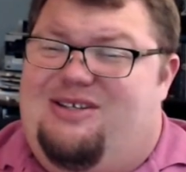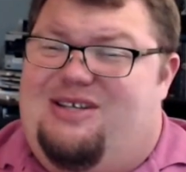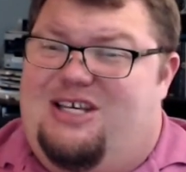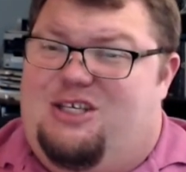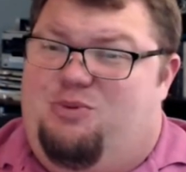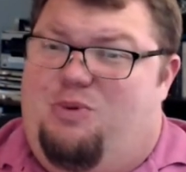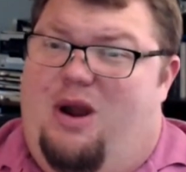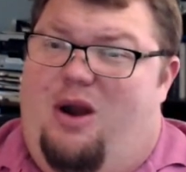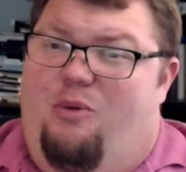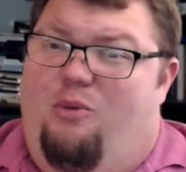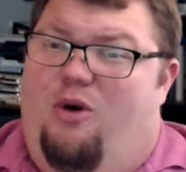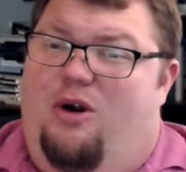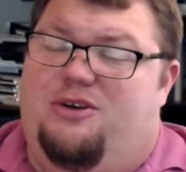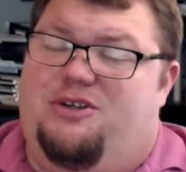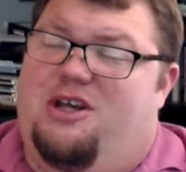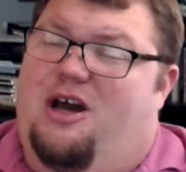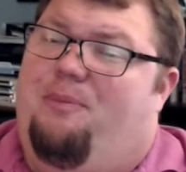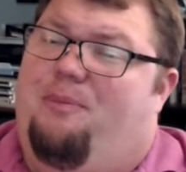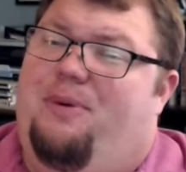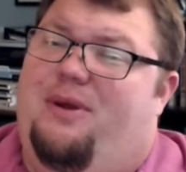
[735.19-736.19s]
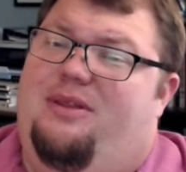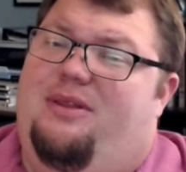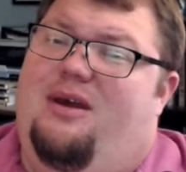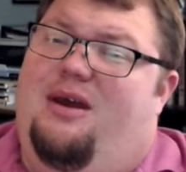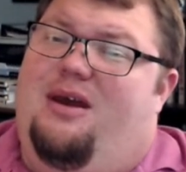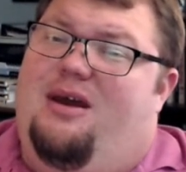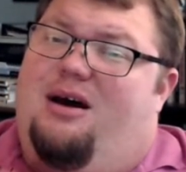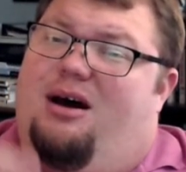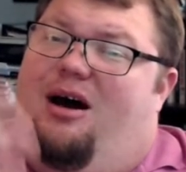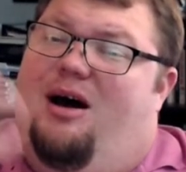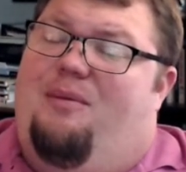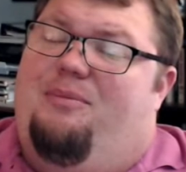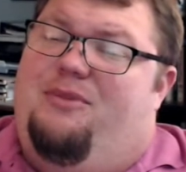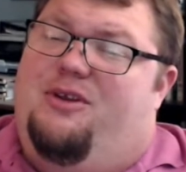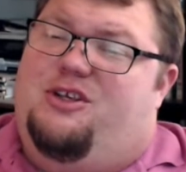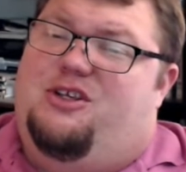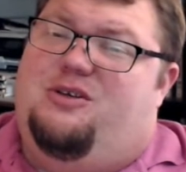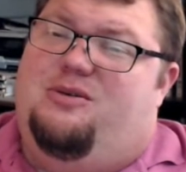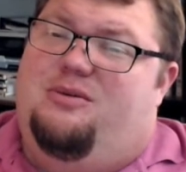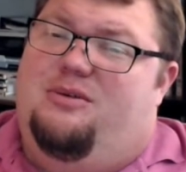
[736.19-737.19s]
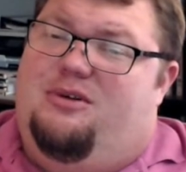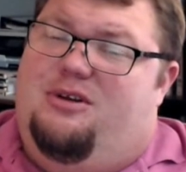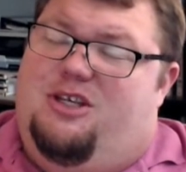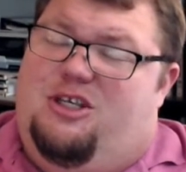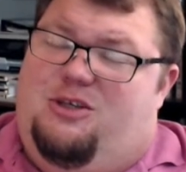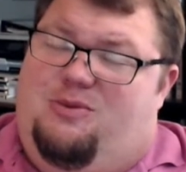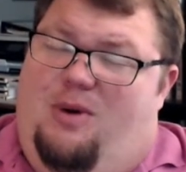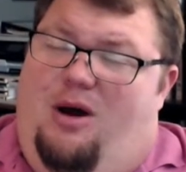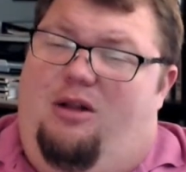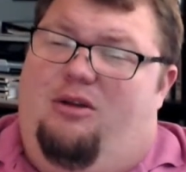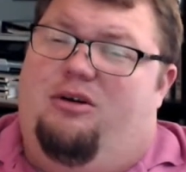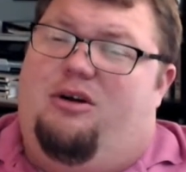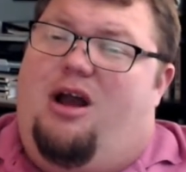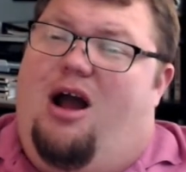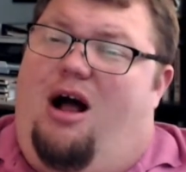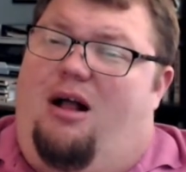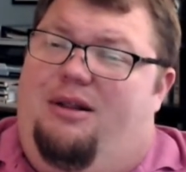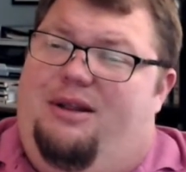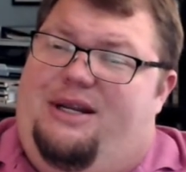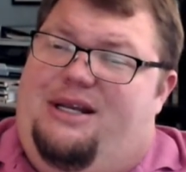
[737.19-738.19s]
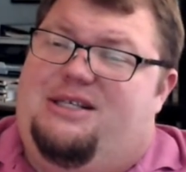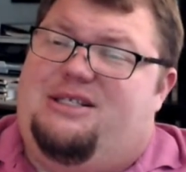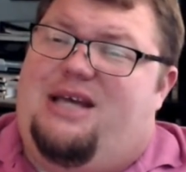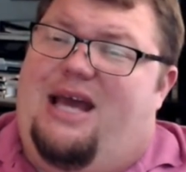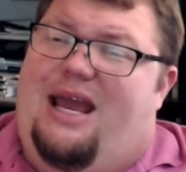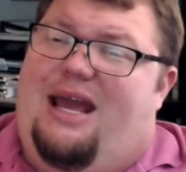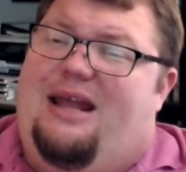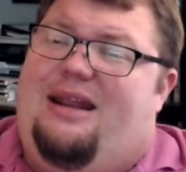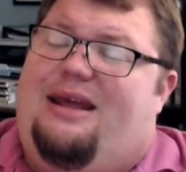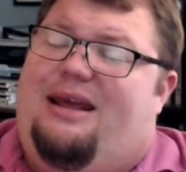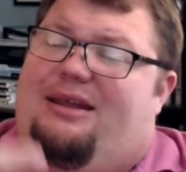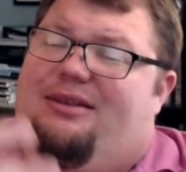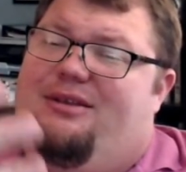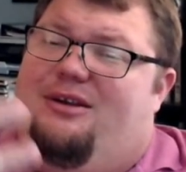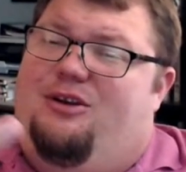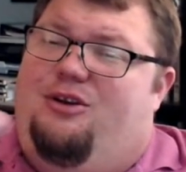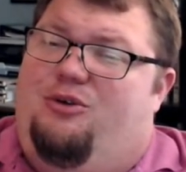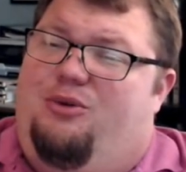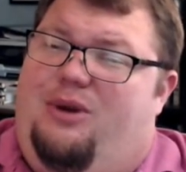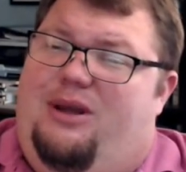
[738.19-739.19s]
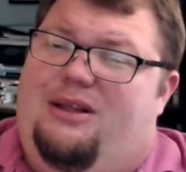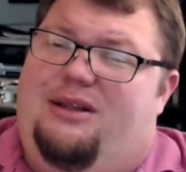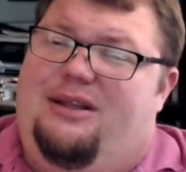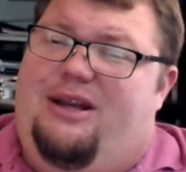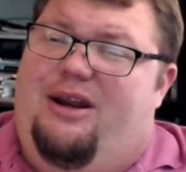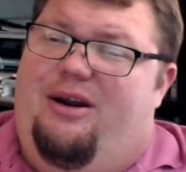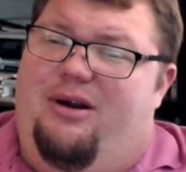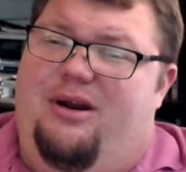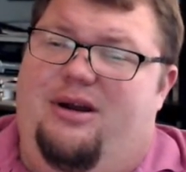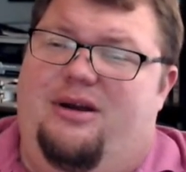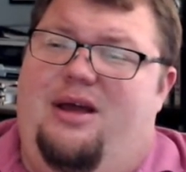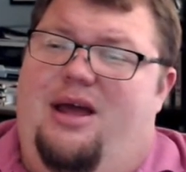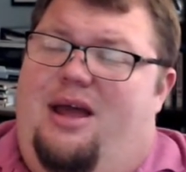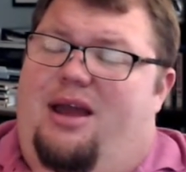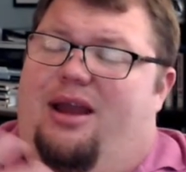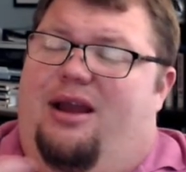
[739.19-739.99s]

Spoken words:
That's why it worked up in the smaller colonies and in the New England area,